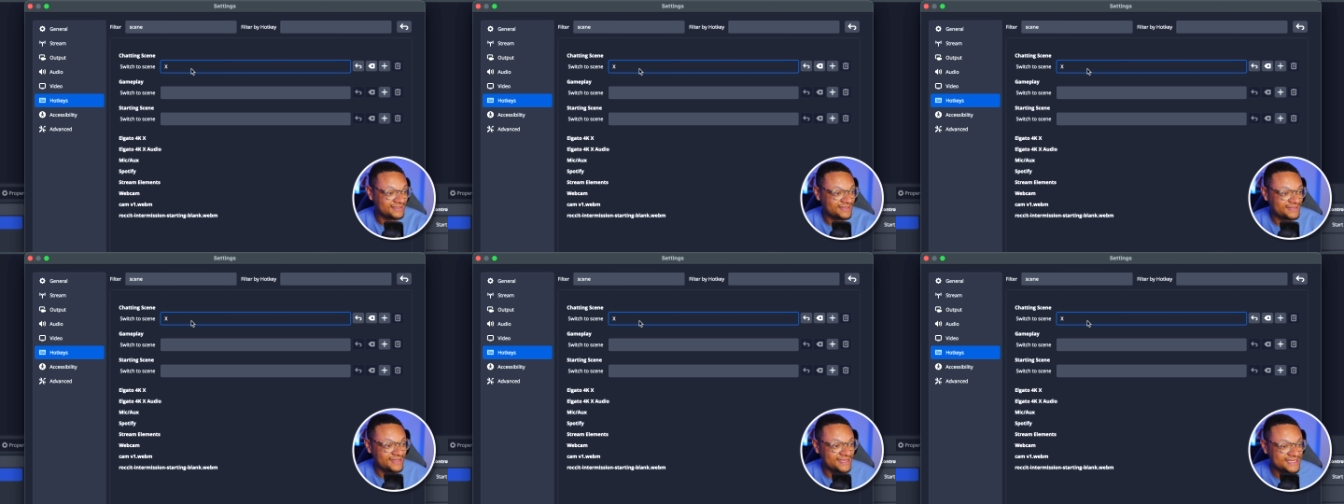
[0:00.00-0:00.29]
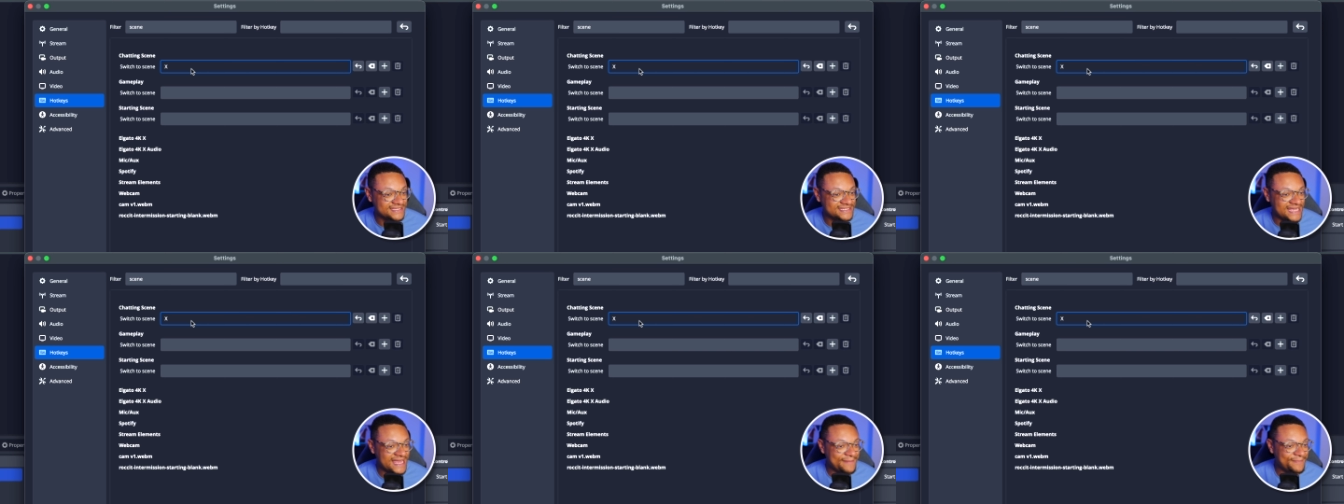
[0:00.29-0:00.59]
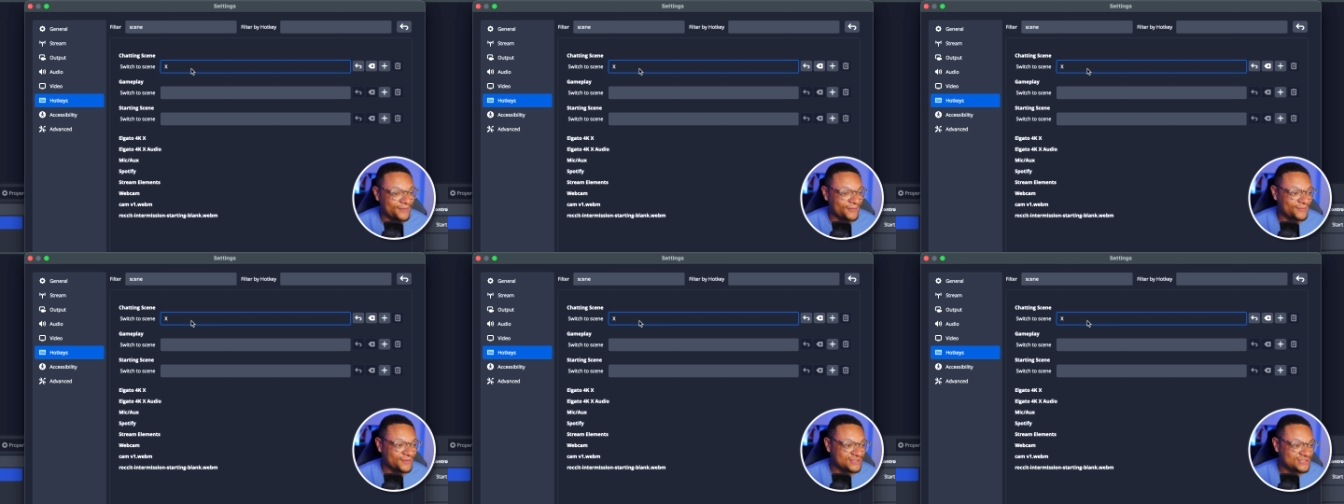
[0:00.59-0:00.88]
in the
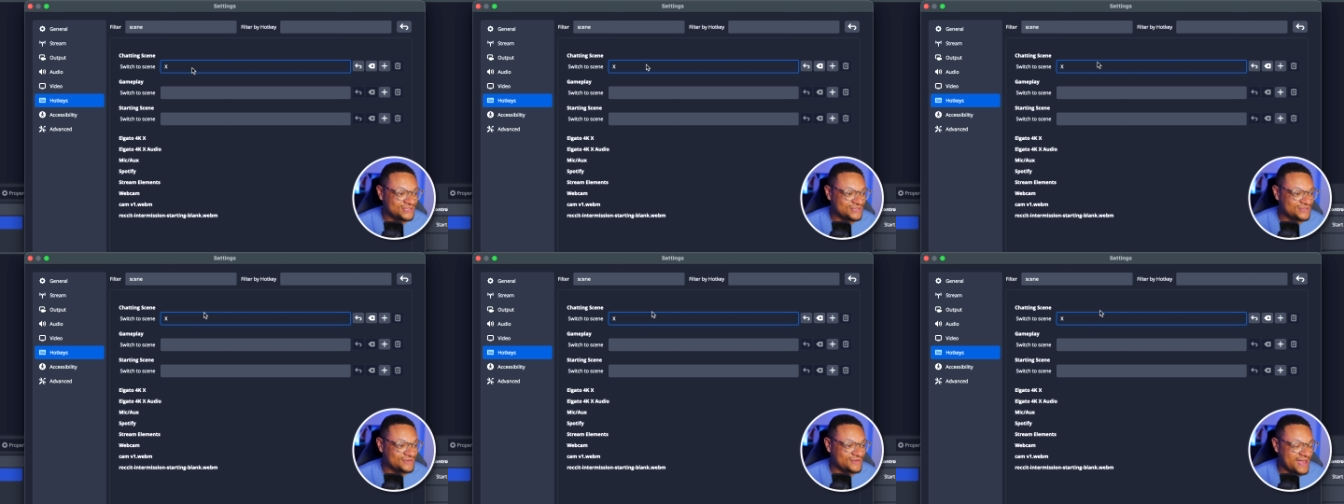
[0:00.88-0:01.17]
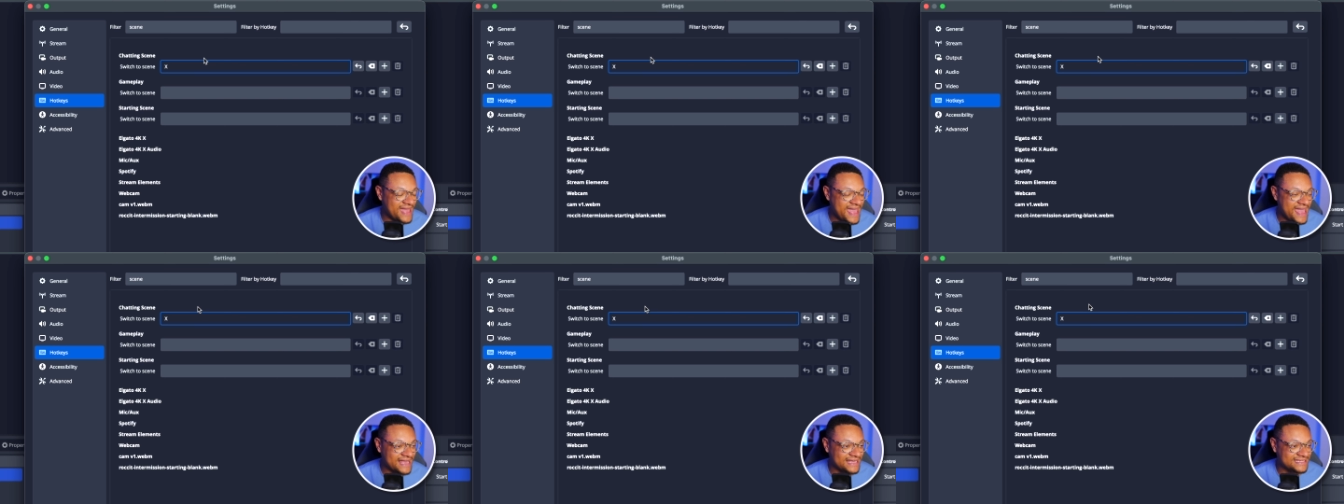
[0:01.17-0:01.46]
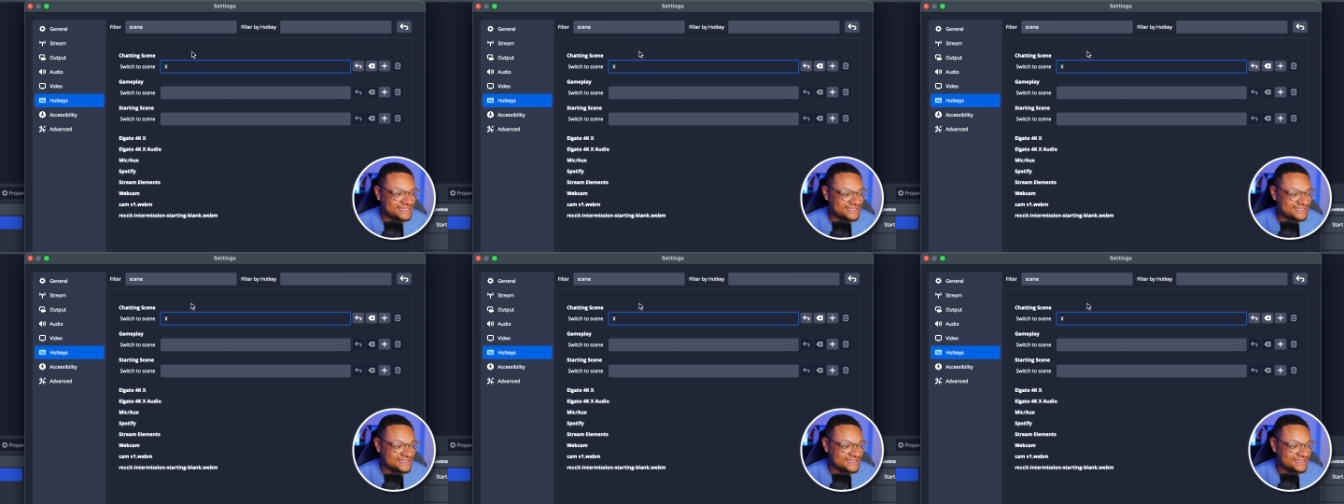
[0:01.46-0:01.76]
example, we'll do
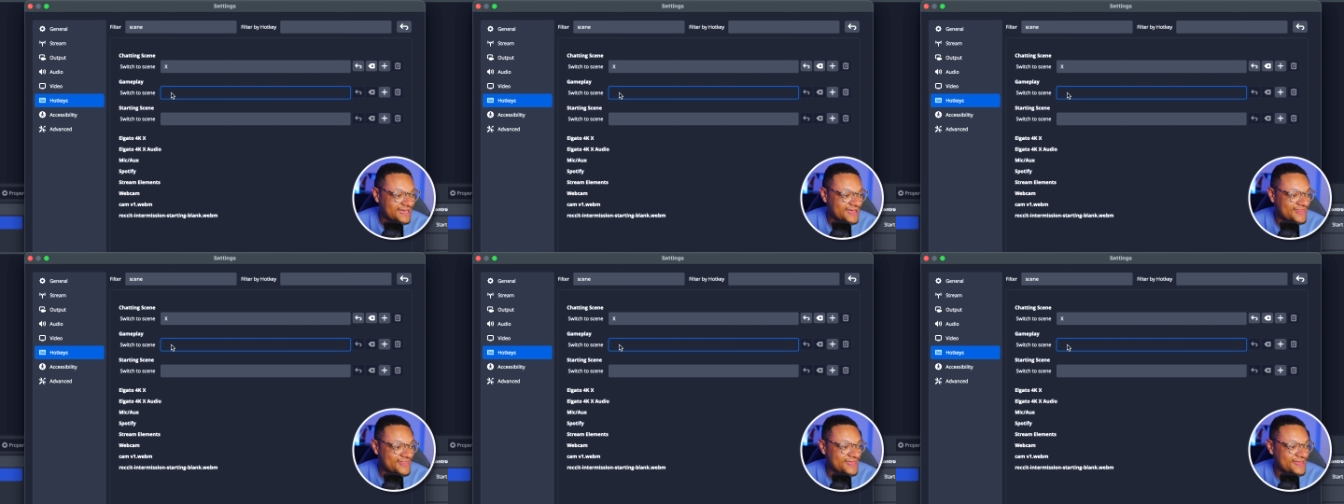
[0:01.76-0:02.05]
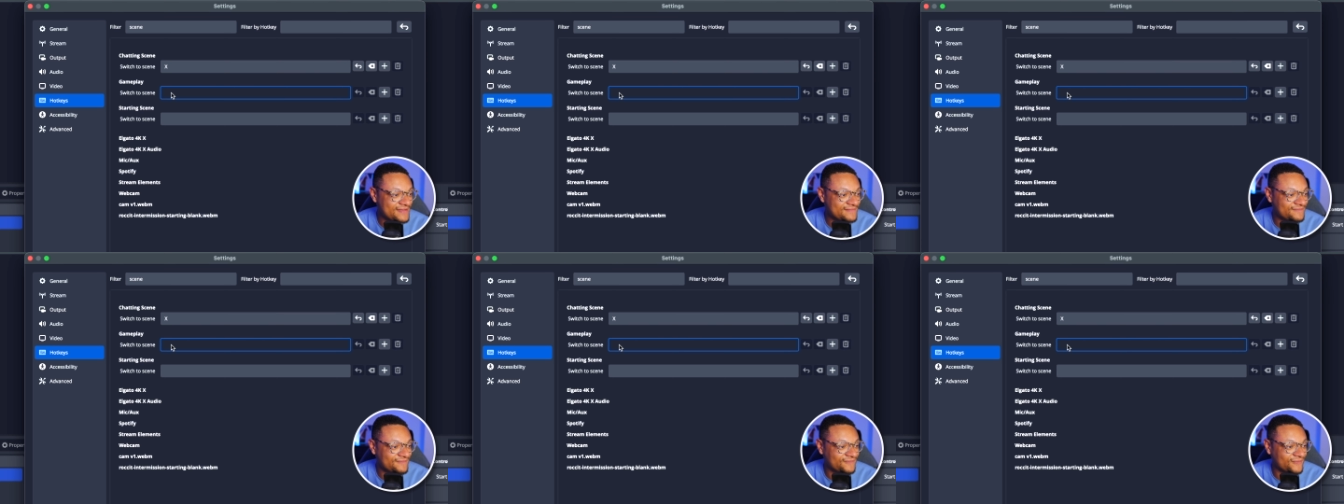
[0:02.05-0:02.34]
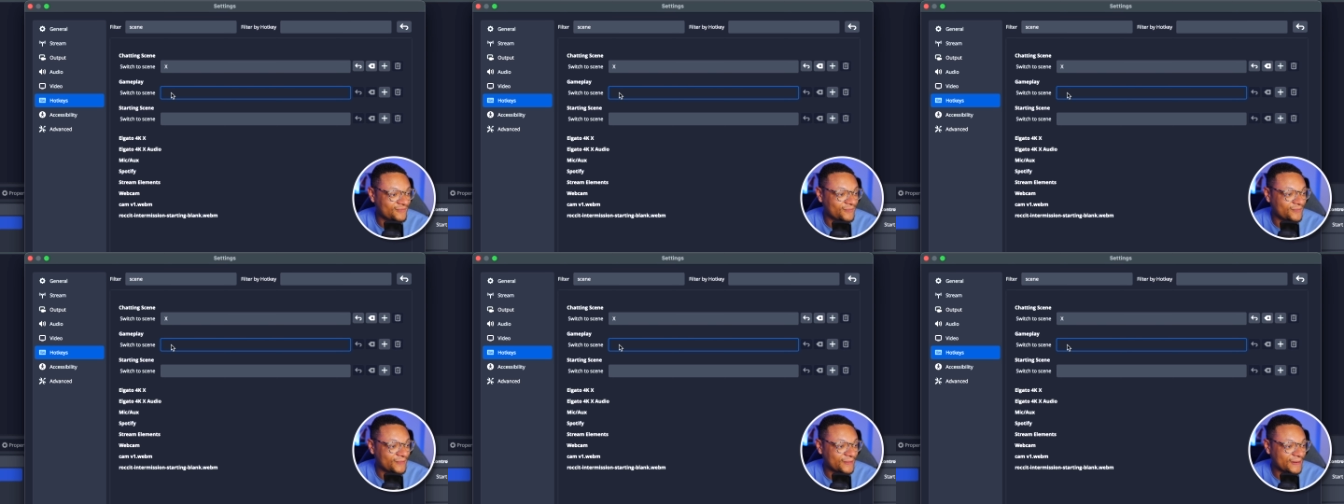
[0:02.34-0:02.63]
X. And then
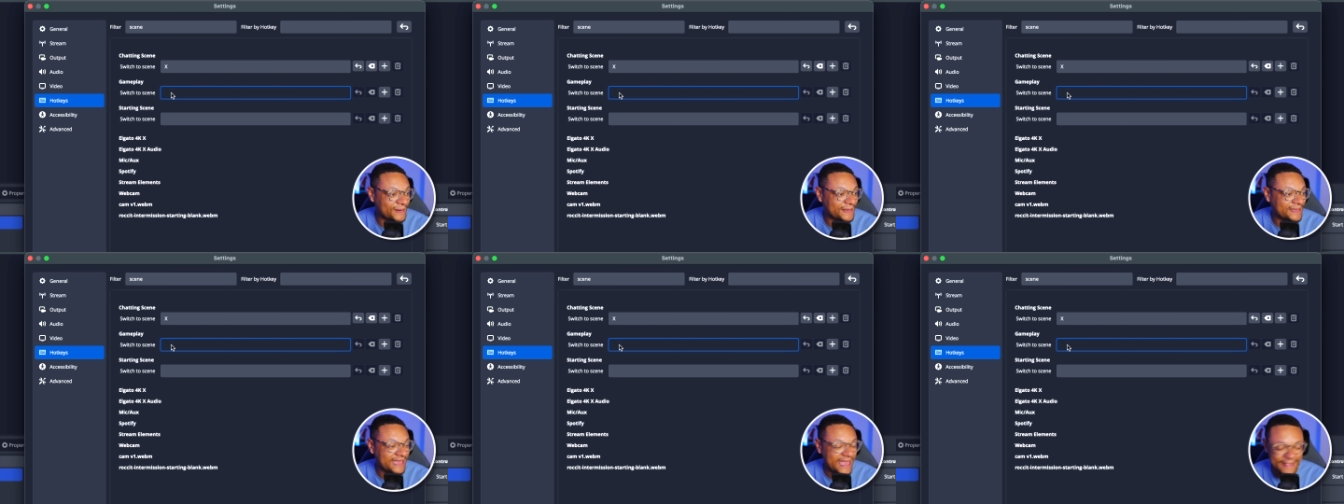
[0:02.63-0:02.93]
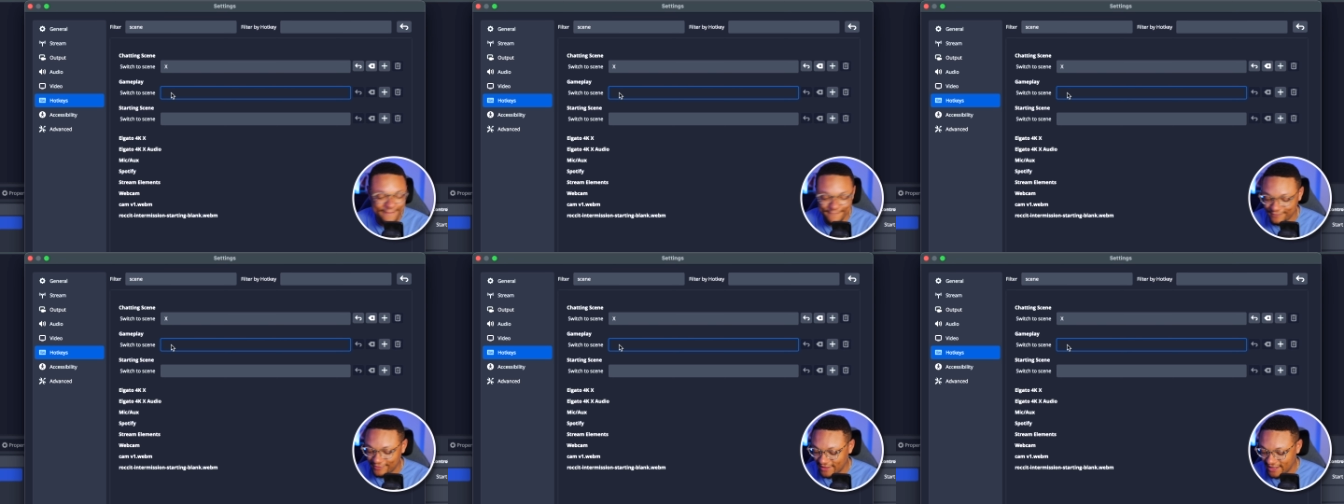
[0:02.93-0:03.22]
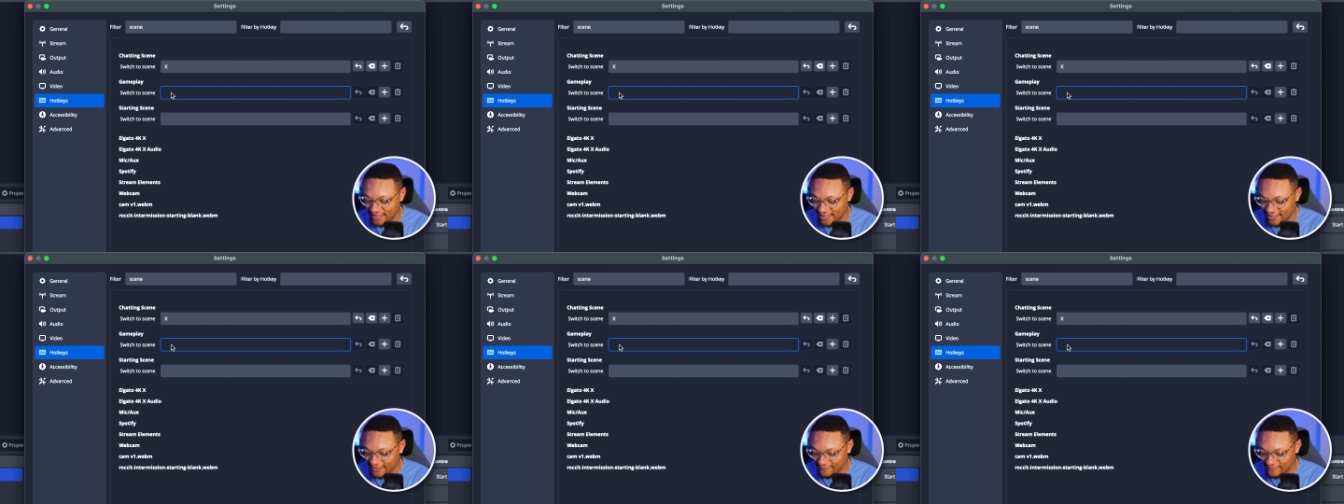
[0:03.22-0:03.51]
for
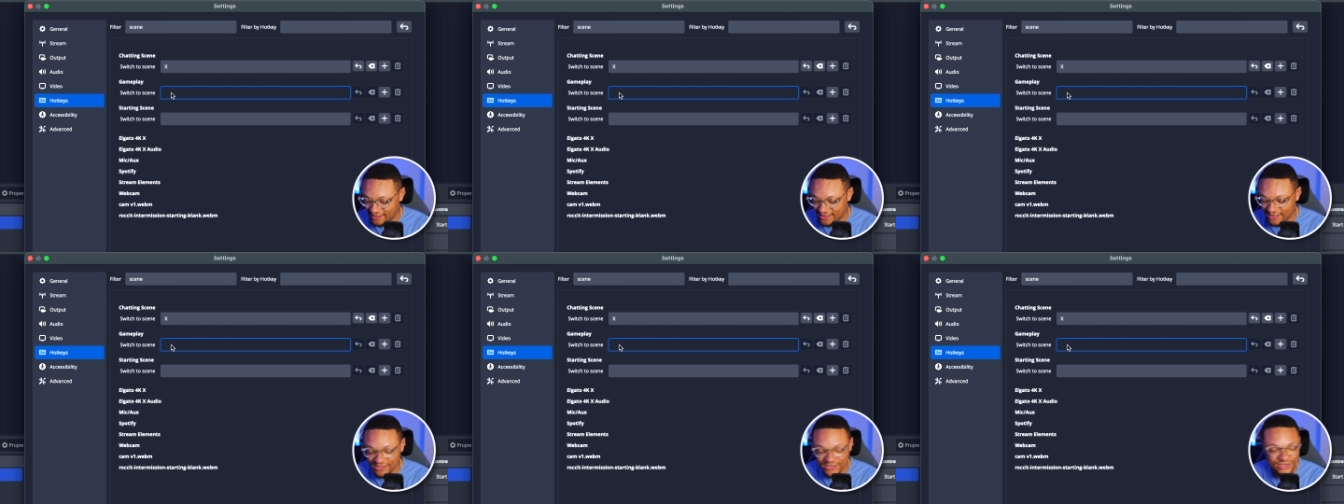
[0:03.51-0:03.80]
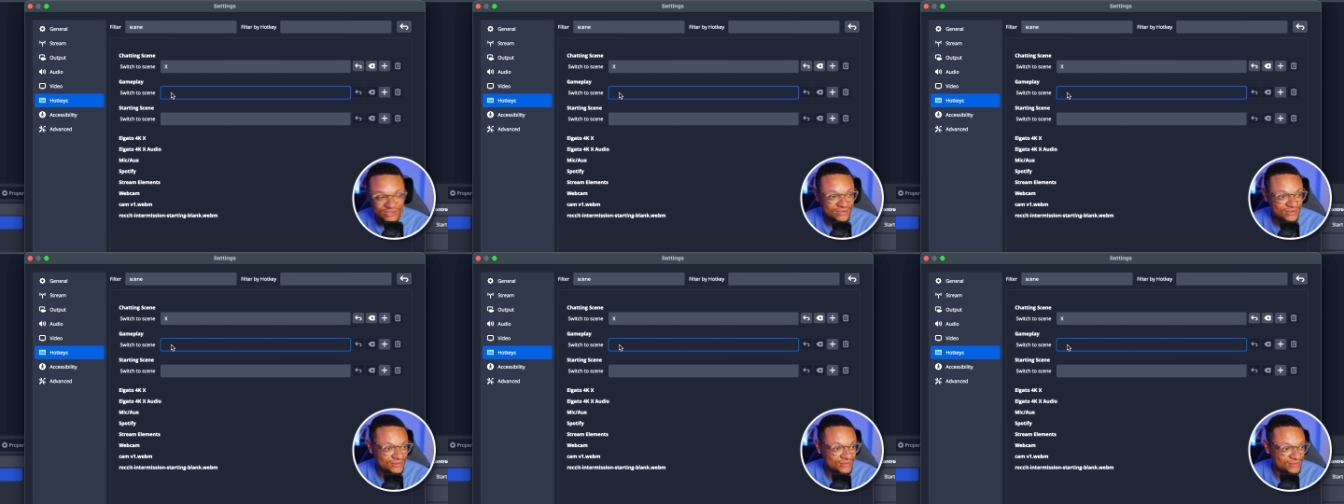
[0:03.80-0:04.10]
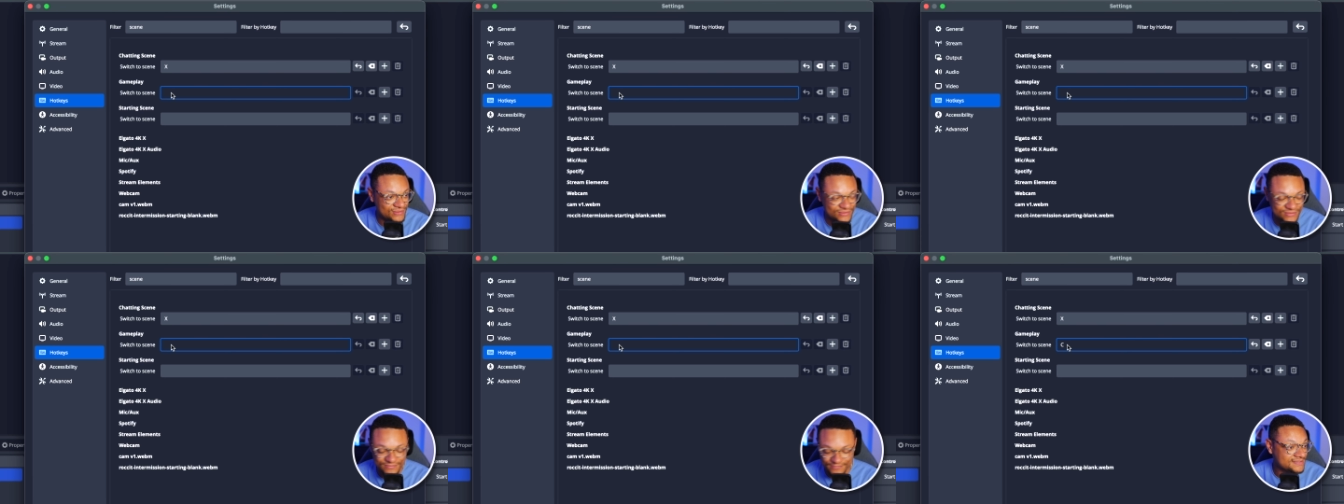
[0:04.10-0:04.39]
gameplay, we can do